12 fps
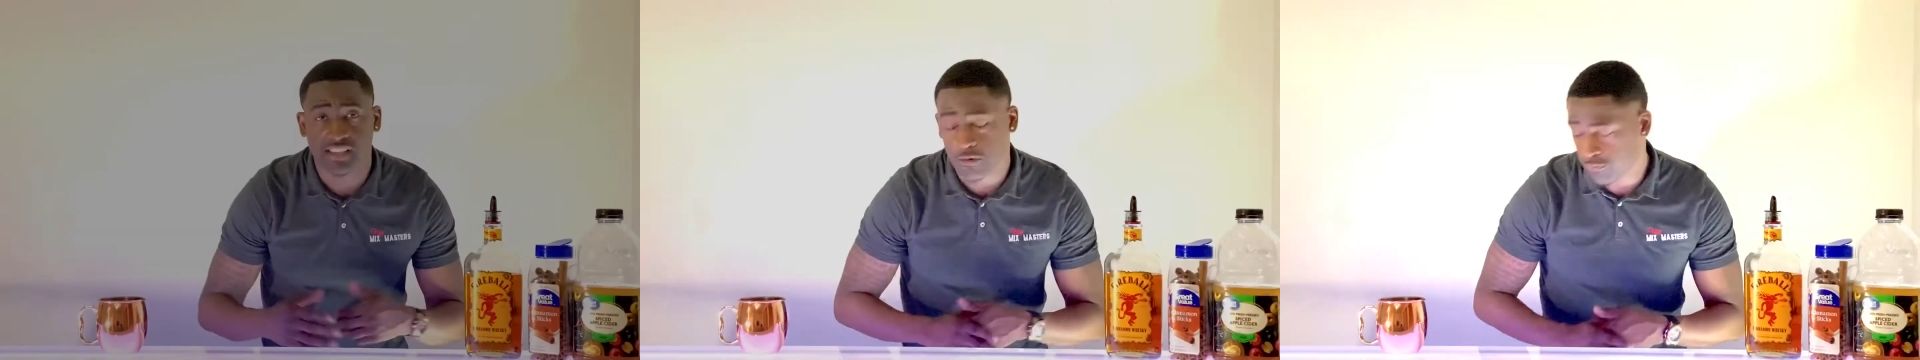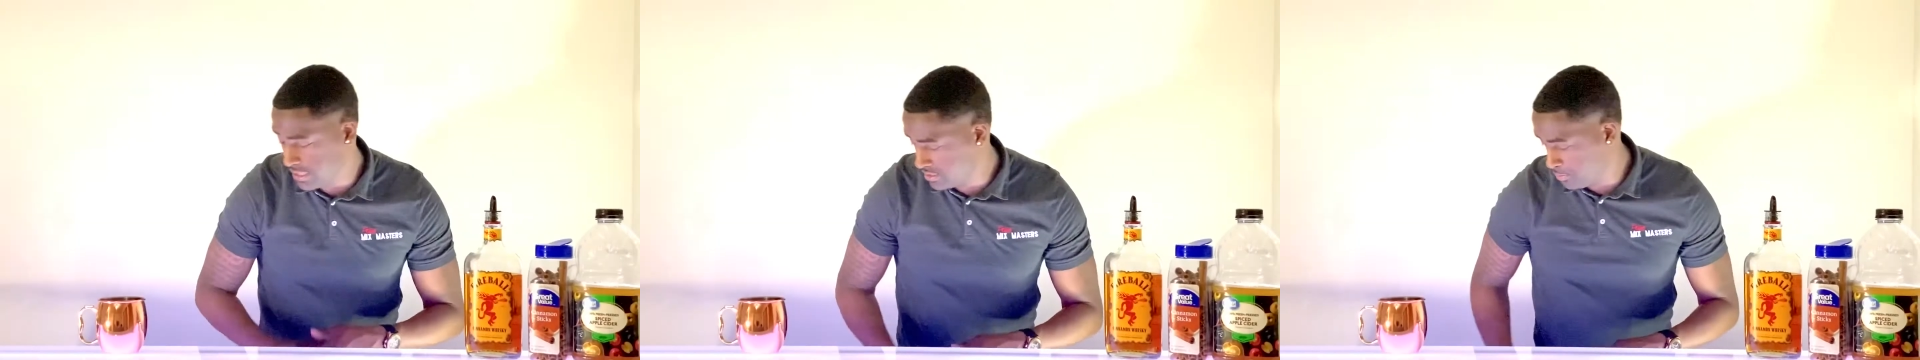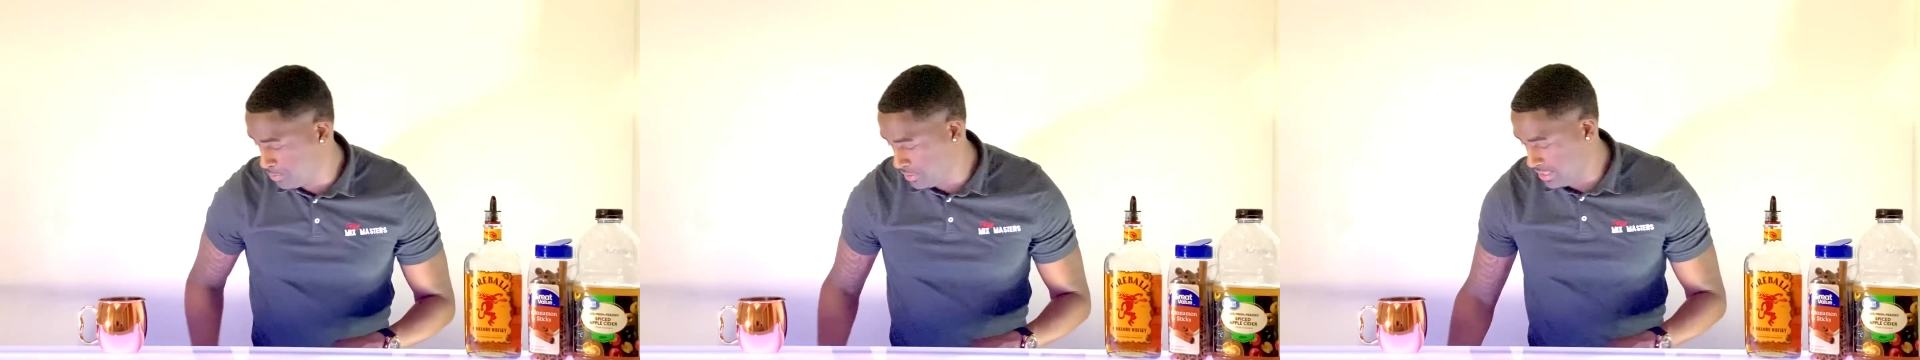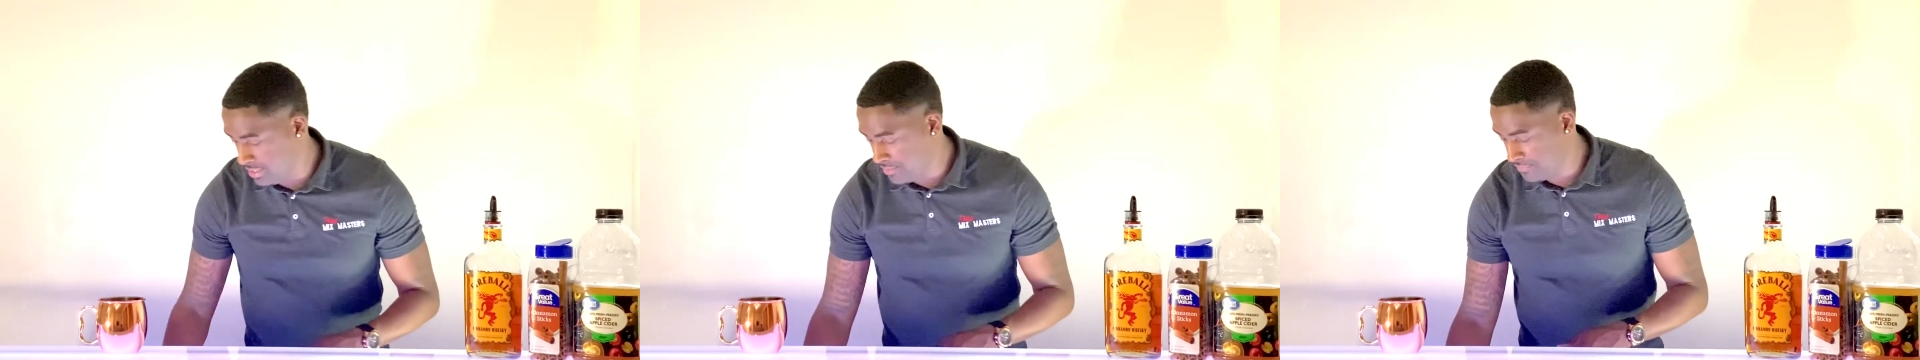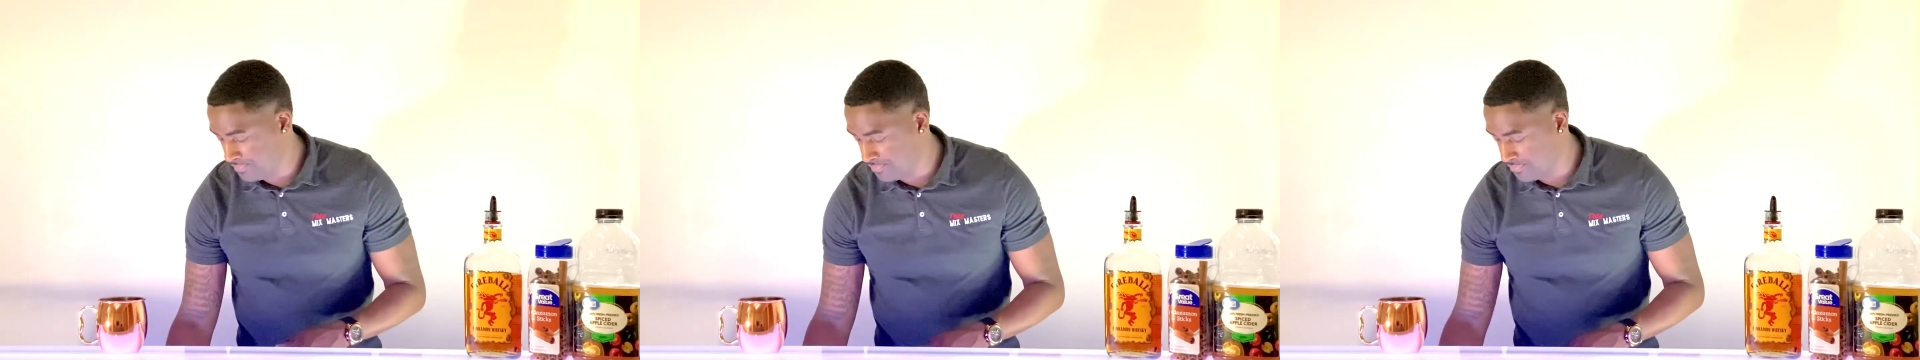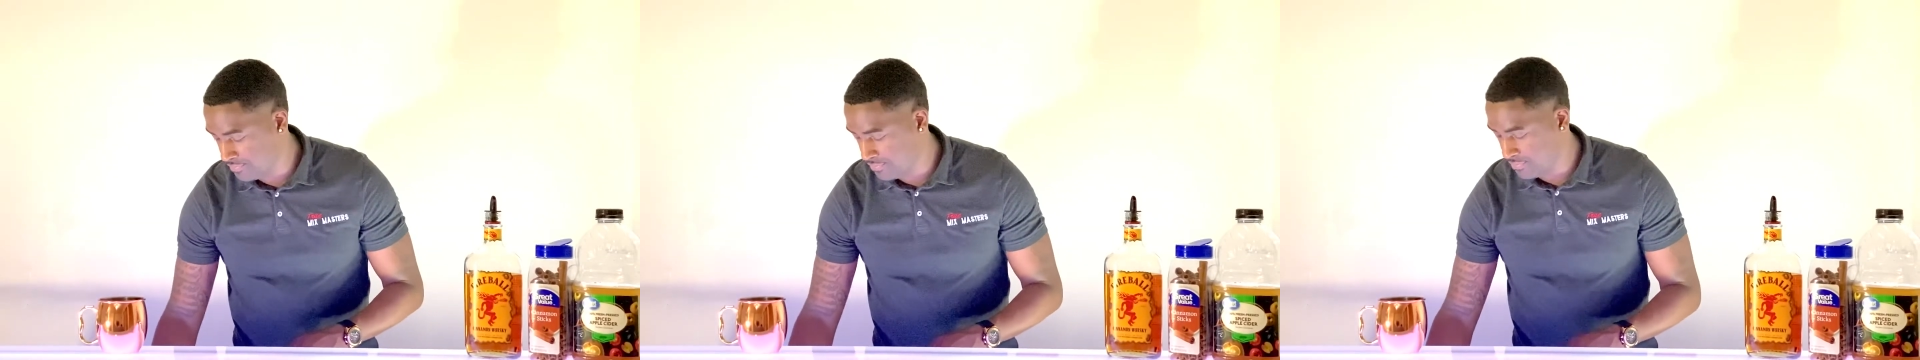our recipe,
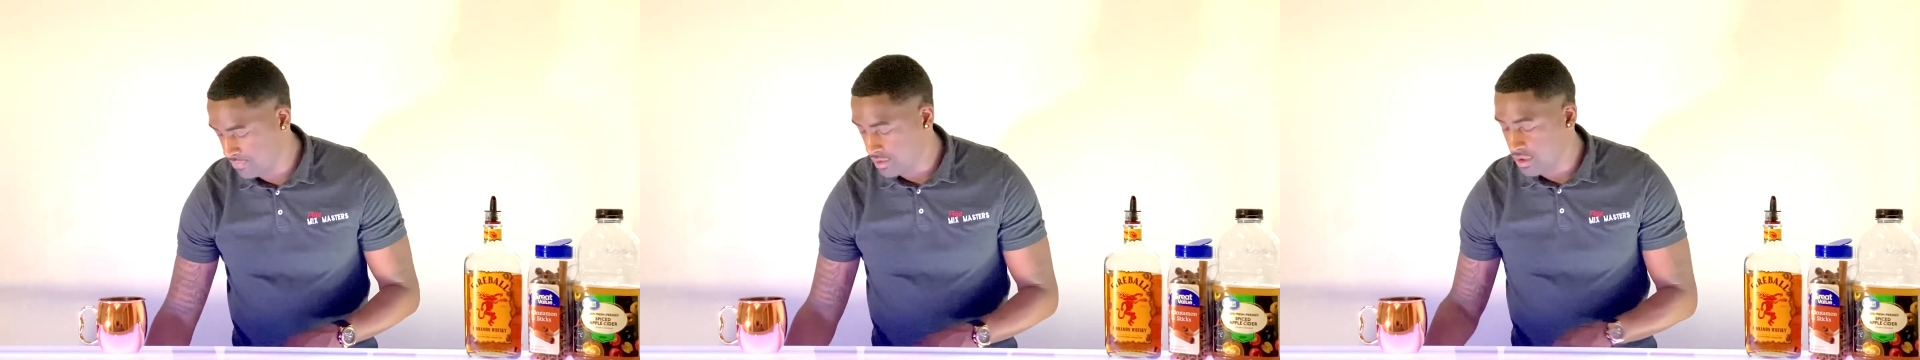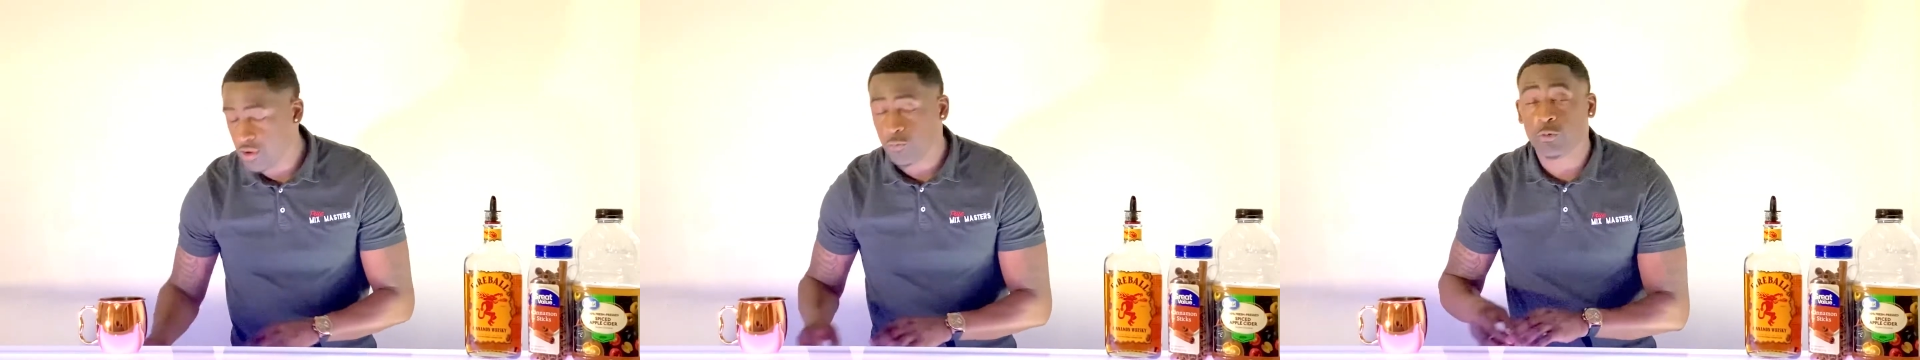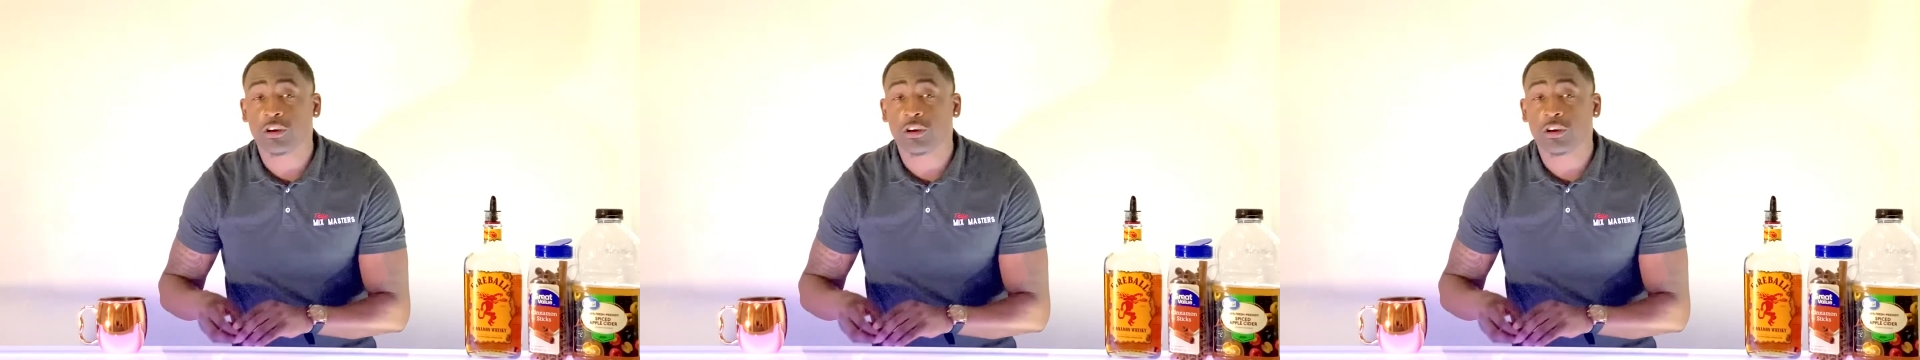we're